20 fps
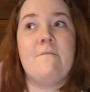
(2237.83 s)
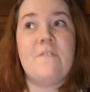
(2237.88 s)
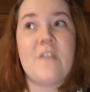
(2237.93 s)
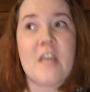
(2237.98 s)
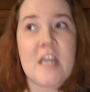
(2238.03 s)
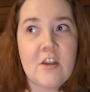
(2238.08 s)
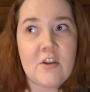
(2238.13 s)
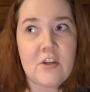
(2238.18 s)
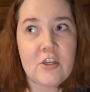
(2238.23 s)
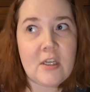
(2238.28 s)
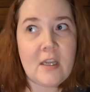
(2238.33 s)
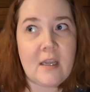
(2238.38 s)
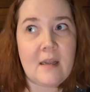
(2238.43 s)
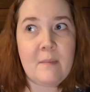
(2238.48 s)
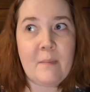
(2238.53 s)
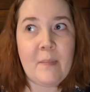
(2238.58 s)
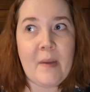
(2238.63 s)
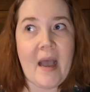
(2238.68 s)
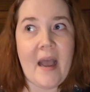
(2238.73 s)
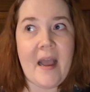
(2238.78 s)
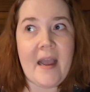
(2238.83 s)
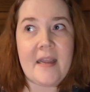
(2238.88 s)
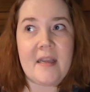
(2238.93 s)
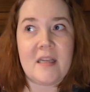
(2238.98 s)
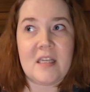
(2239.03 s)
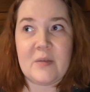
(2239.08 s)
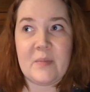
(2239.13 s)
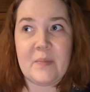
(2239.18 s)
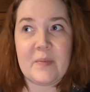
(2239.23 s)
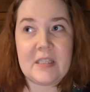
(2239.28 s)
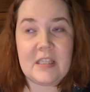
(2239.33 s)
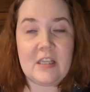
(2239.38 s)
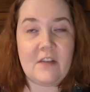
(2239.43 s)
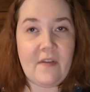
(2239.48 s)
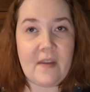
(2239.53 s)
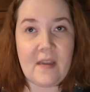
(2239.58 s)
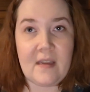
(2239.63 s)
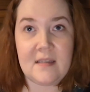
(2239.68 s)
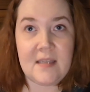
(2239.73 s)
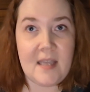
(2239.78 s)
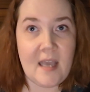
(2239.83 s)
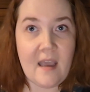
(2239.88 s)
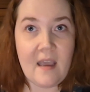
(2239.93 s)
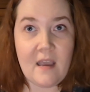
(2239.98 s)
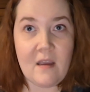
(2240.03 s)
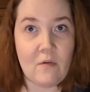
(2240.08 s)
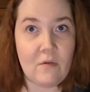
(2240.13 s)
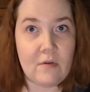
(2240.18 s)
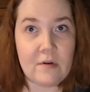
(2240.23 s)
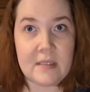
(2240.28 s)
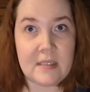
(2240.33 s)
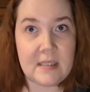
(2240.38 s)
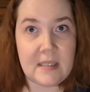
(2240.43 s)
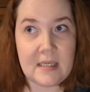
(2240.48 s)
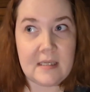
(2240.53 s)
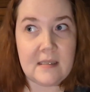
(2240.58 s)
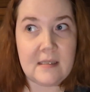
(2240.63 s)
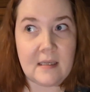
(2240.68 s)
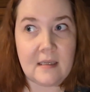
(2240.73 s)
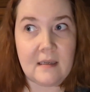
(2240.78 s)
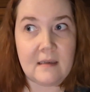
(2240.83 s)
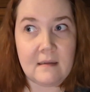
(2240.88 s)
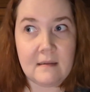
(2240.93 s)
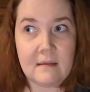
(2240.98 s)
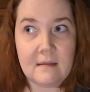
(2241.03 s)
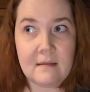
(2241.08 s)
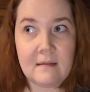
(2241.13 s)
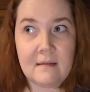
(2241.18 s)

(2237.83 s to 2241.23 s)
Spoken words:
finish it by a specific day or season?